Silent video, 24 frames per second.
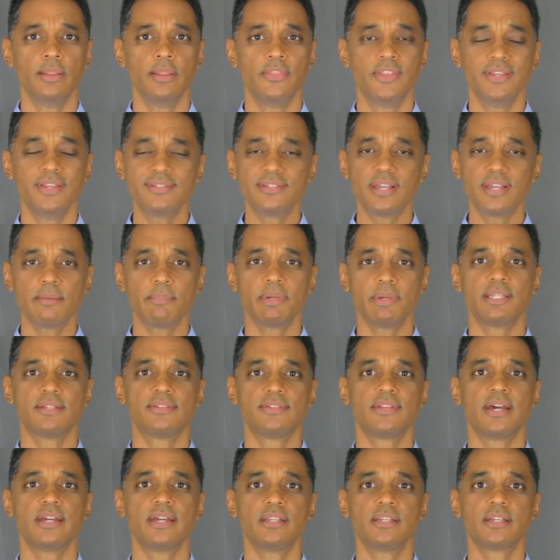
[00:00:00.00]
This time I
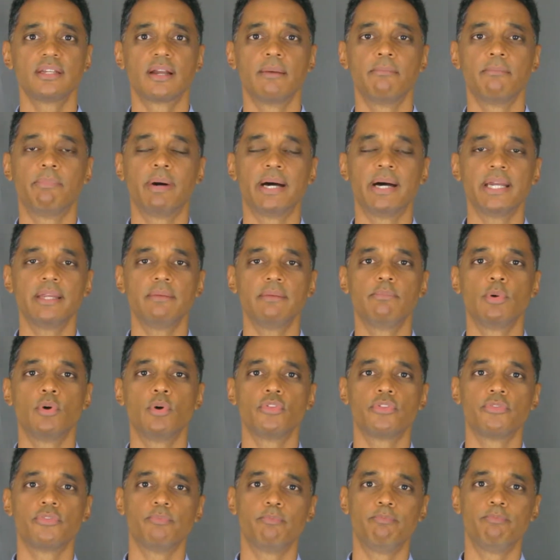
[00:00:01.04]
decided to combine
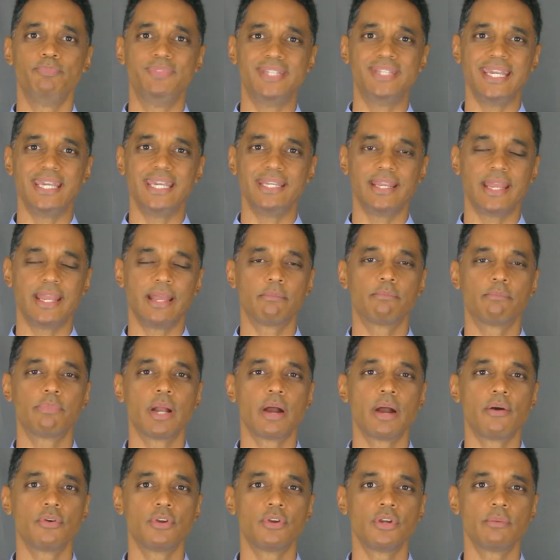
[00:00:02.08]
both Dade and
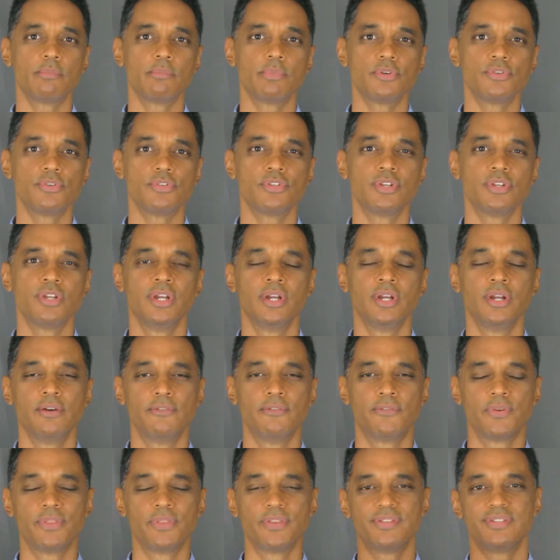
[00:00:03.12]
Broward numbers
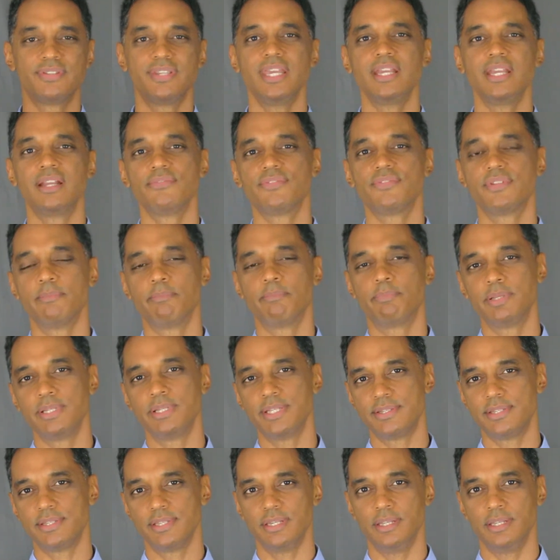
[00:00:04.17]
for the sake of
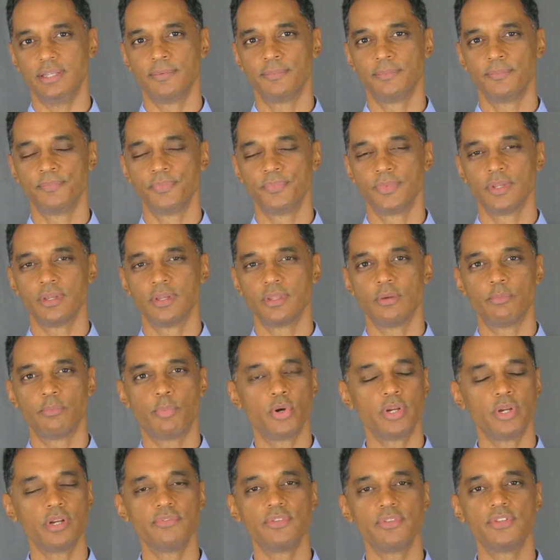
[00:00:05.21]
simplicity. The
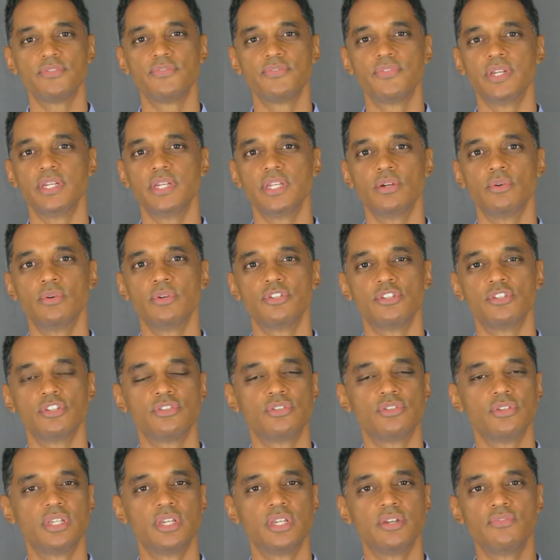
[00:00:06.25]
point of this video is
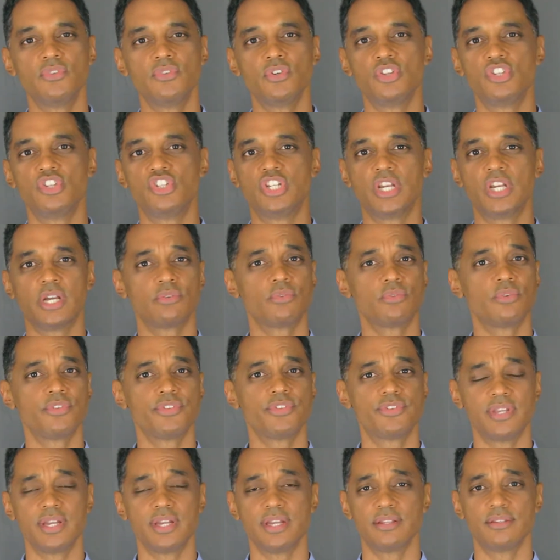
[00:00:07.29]
just to give you a general
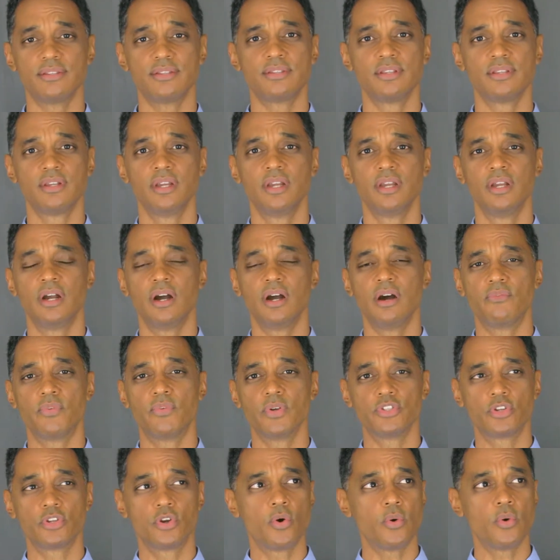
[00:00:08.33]
sense of
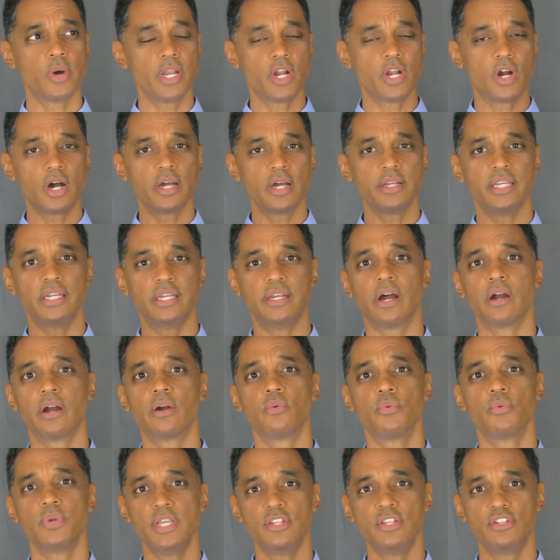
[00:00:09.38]
what's going on in
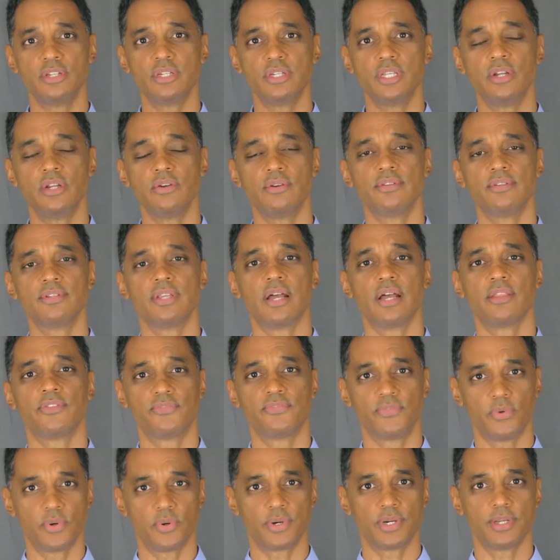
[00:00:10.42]
our region here in South
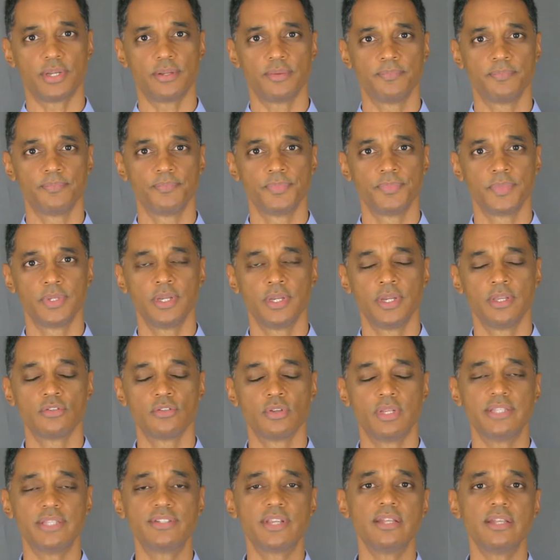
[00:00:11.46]
Florida.
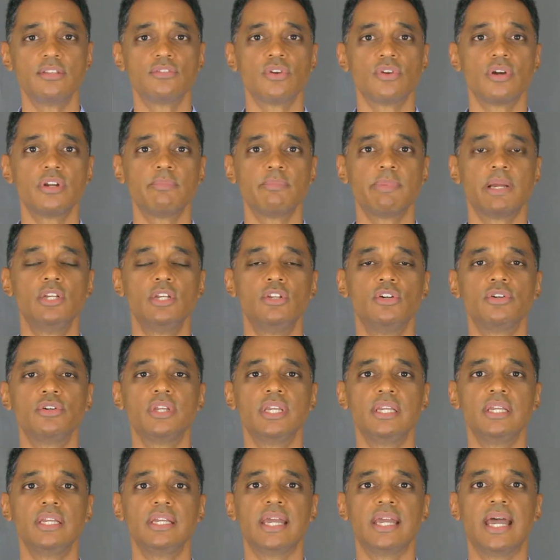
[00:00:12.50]
So let's get started by
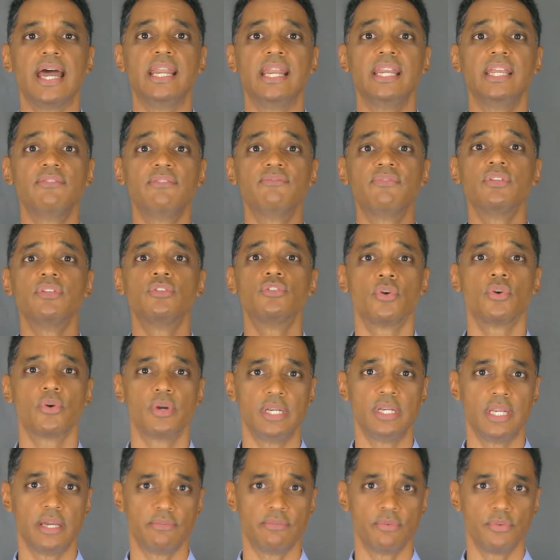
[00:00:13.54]
looking at
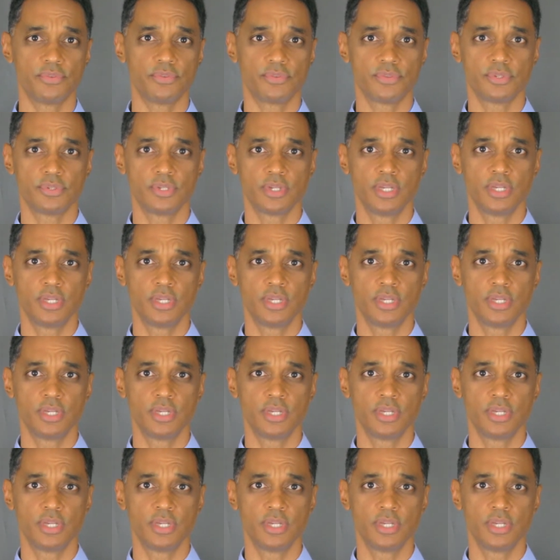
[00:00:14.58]
inventory levels.